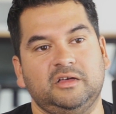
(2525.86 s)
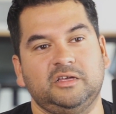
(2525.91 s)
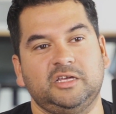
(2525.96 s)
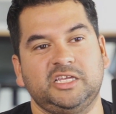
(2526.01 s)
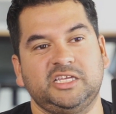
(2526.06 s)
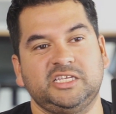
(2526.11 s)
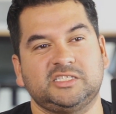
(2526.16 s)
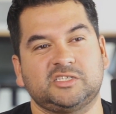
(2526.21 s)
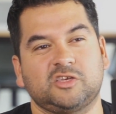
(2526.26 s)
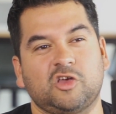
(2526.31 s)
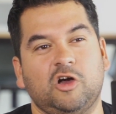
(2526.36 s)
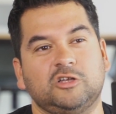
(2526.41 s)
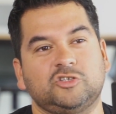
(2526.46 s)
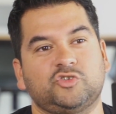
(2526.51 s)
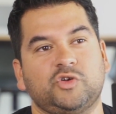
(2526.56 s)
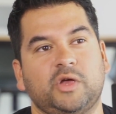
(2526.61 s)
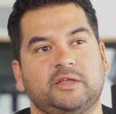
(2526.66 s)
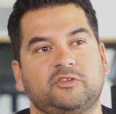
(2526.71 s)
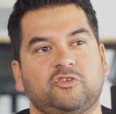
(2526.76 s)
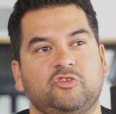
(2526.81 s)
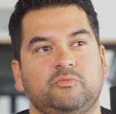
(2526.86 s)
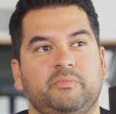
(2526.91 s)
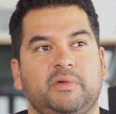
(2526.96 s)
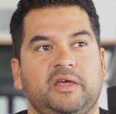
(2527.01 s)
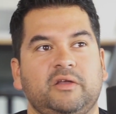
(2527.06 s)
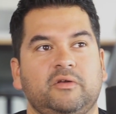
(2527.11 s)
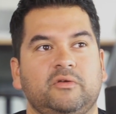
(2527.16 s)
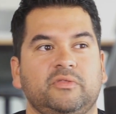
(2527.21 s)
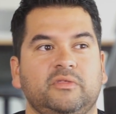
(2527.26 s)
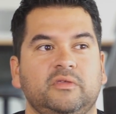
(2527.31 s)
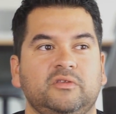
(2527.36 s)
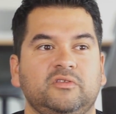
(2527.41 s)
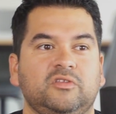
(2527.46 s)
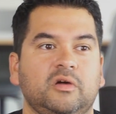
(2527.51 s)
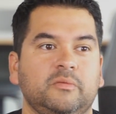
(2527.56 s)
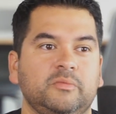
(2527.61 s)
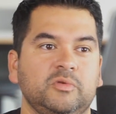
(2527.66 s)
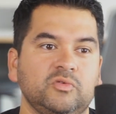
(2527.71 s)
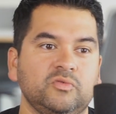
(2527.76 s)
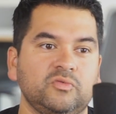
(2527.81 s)
is contractor better than
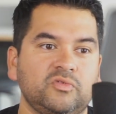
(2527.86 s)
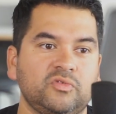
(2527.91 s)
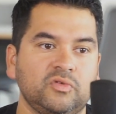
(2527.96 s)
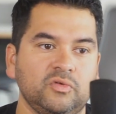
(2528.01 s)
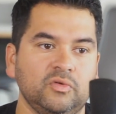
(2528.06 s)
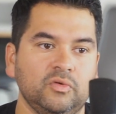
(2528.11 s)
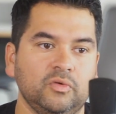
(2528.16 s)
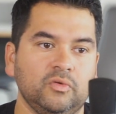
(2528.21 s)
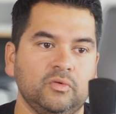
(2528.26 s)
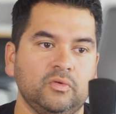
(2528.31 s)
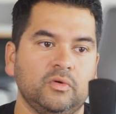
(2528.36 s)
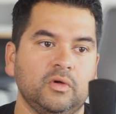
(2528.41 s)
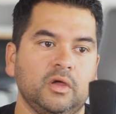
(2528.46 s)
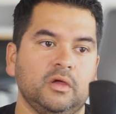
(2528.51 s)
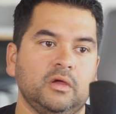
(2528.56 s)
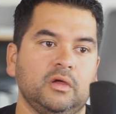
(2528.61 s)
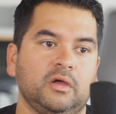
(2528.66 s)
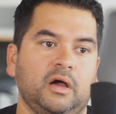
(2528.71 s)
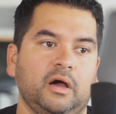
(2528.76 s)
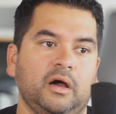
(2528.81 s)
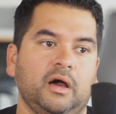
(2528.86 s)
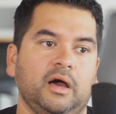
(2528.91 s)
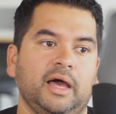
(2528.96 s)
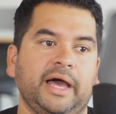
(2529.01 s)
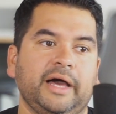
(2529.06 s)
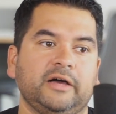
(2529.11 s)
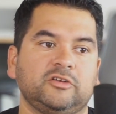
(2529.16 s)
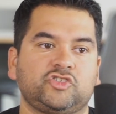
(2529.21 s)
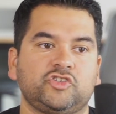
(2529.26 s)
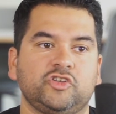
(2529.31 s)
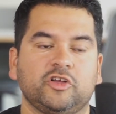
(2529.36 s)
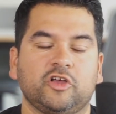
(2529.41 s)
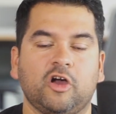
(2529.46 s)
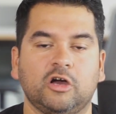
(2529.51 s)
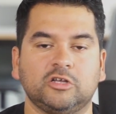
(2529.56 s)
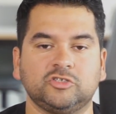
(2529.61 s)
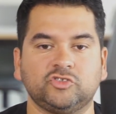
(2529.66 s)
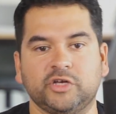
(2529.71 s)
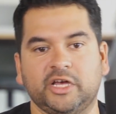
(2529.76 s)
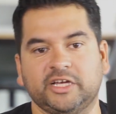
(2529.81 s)
W-2, how should a
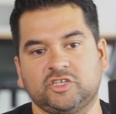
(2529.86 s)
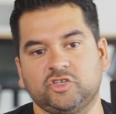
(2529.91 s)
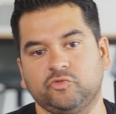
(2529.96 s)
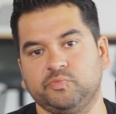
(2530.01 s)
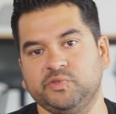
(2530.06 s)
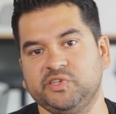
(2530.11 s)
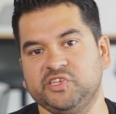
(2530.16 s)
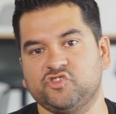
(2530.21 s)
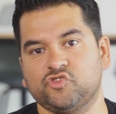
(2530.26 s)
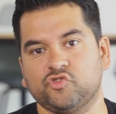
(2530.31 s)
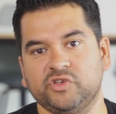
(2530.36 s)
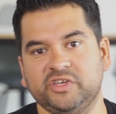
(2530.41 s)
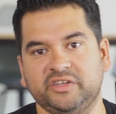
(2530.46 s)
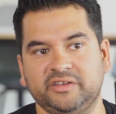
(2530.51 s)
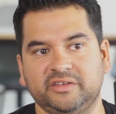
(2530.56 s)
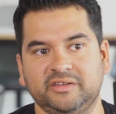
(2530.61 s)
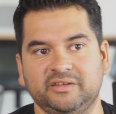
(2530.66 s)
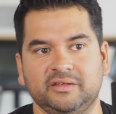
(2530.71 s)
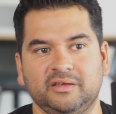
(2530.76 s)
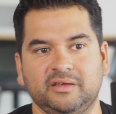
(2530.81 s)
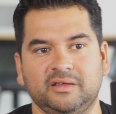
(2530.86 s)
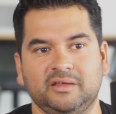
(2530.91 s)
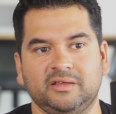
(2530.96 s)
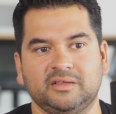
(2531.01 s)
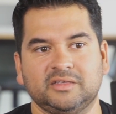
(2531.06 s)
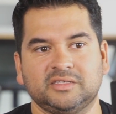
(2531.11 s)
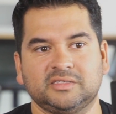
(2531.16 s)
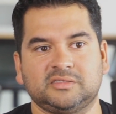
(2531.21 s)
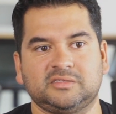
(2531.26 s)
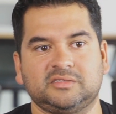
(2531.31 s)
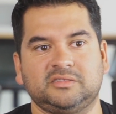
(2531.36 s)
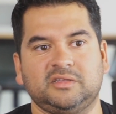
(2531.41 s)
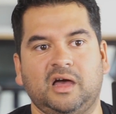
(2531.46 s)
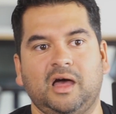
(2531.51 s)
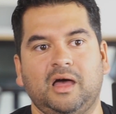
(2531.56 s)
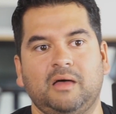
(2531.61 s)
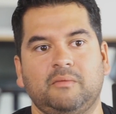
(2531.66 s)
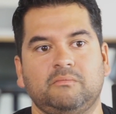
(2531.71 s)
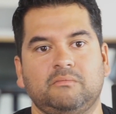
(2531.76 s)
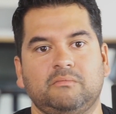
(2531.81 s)
contractor be treated?
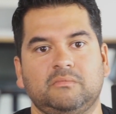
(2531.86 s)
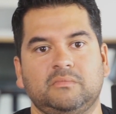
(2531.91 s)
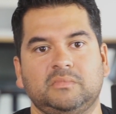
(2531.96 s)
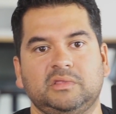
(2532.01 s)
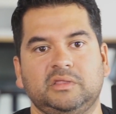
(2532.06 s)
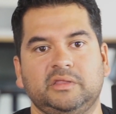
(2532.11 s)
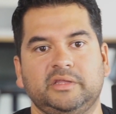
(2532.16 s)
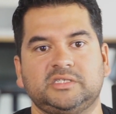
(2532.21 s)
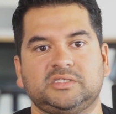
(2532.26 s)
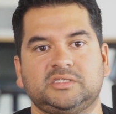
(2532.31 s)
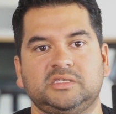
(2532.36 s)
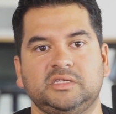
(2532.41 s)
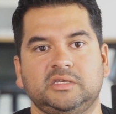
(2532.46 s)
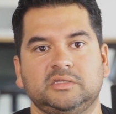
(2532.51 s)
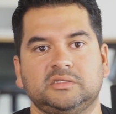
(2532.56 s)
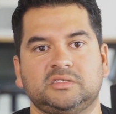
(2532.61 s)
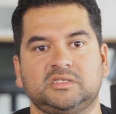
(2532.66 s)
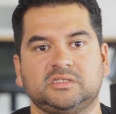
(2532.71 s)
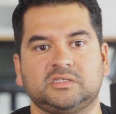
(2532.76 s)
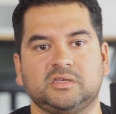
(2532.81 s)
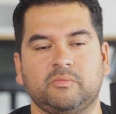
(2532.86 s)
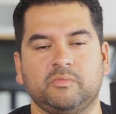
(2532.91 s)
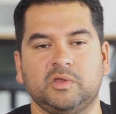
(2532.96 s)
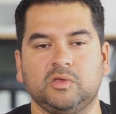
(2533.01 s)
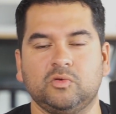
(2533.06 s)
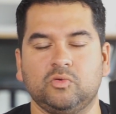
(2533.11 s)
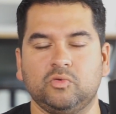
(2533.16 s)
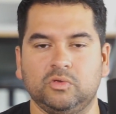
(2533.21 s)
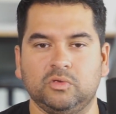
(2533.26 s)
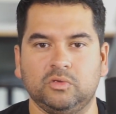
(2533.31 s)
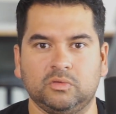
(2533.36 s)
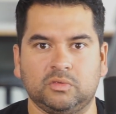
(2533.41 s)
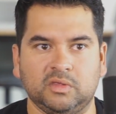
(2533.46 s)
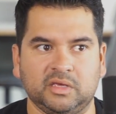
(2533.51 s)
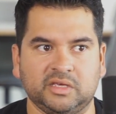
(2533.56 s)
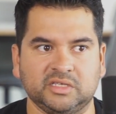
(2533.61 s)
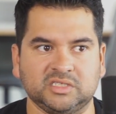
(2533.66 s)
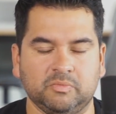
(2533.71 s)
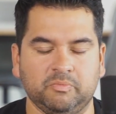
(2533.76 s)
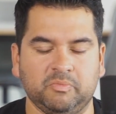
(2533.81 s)
Stop listening to somebody who you think
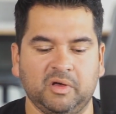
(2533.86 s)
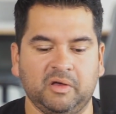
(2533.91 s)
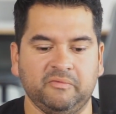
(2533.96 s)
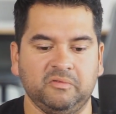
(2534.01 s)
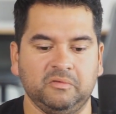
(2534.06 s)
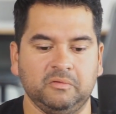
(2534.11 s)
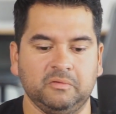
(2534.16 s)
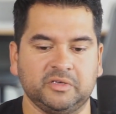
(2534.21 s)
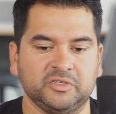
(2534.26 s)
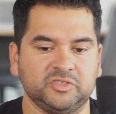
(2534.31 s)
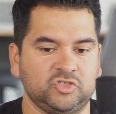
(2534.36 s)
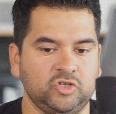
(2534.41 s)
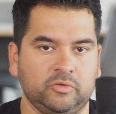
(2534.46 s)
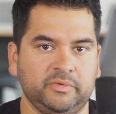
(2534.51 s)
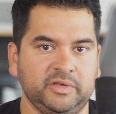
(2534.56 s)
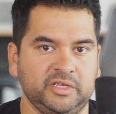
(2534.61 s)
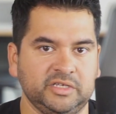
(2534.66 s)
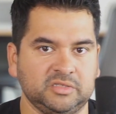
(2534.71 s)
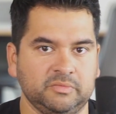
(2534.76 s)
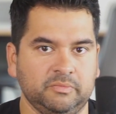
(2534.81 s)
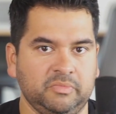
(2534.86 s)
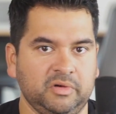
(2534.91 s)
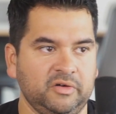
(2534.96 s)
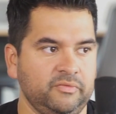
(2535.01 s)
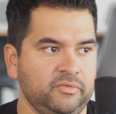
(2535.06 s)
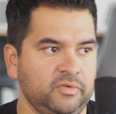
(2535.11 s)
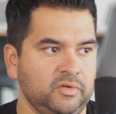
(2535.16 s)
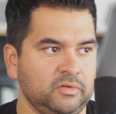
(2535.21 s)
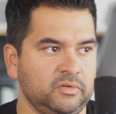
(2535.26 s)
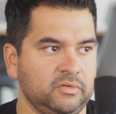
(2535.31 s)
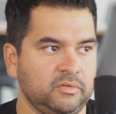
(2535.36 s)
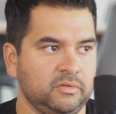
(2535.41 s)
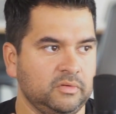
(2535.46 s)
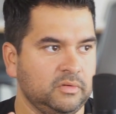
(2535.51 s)
is above you, because nobody is above you.